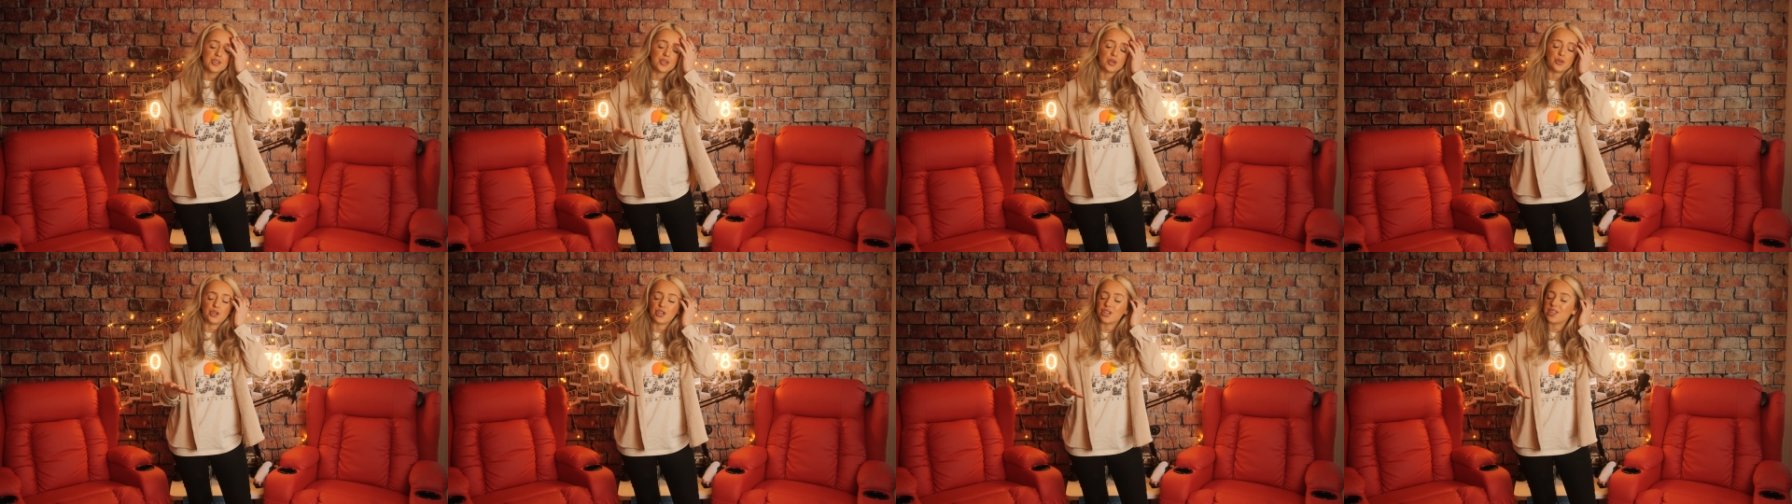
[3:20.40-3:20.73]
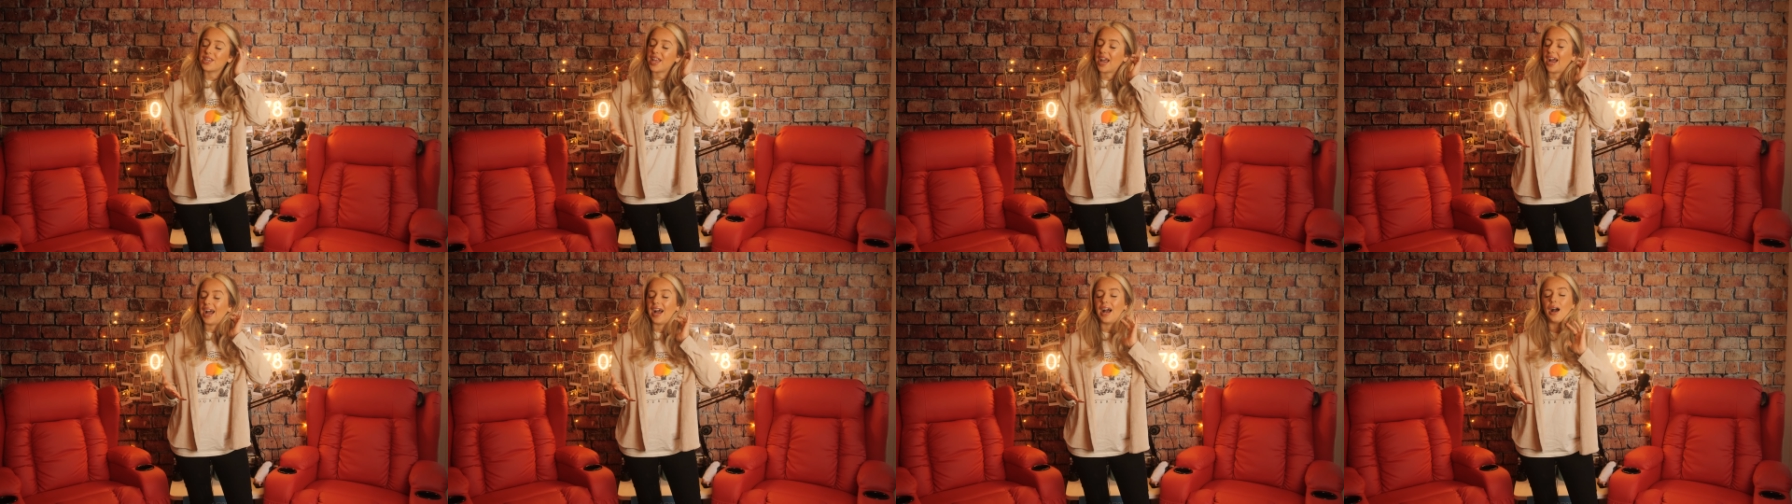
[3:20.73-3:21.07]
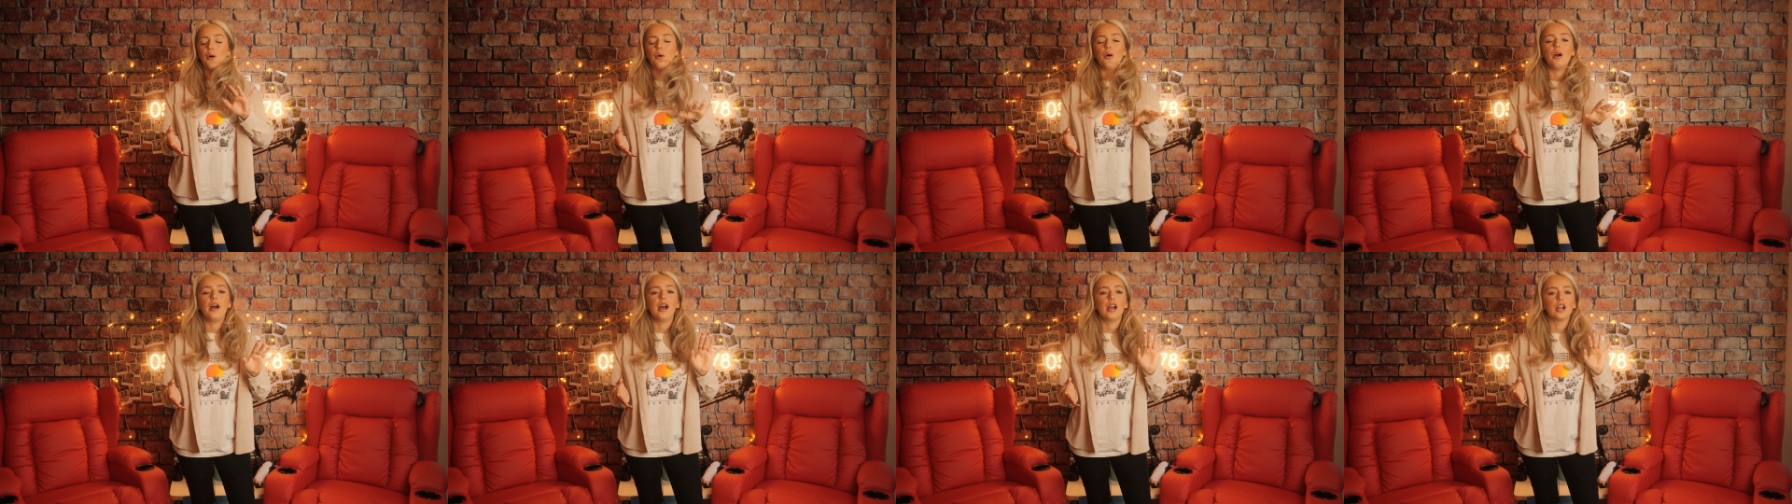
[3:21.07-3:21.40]
So just get
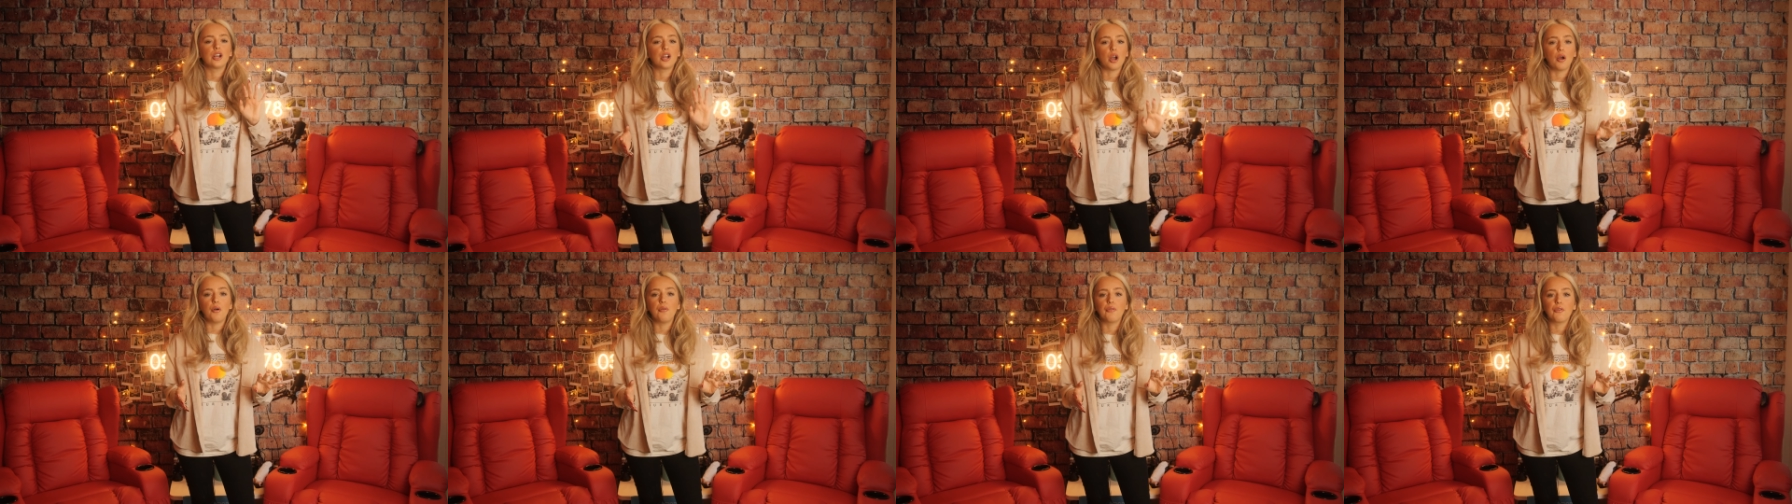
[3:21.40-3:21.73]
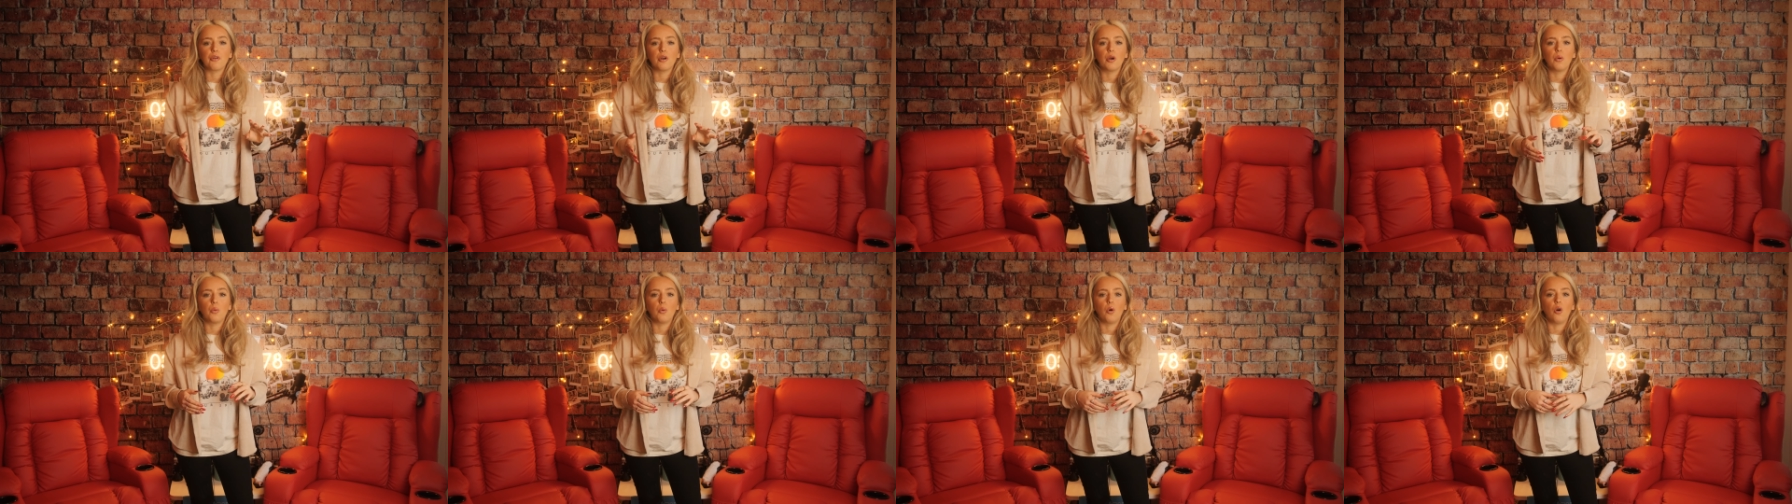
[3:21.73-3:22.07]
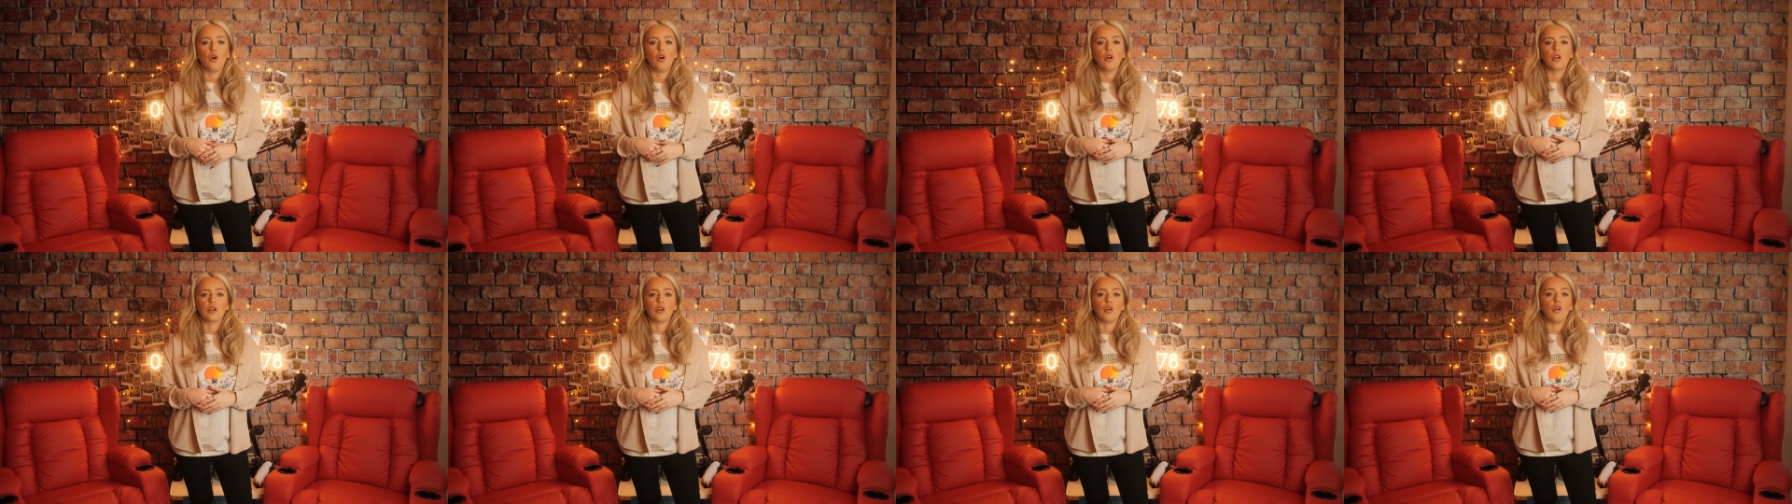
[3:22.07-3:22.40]
out, go for a
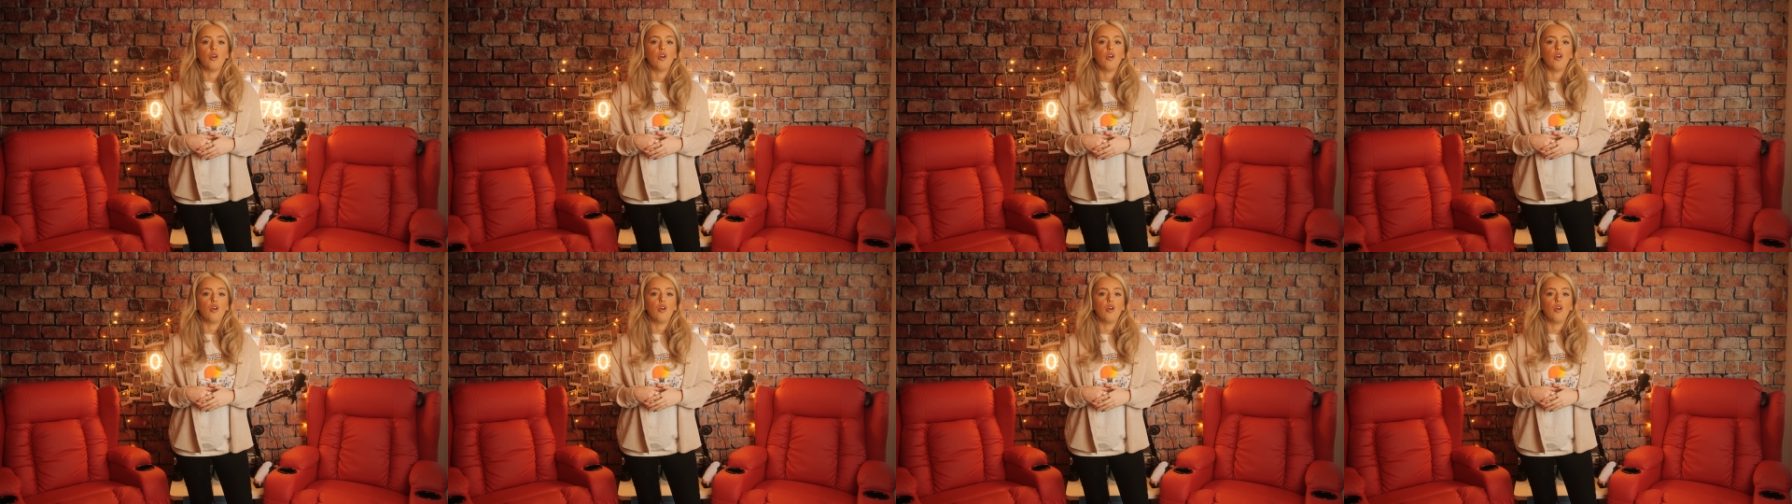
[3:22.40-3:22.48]
walk,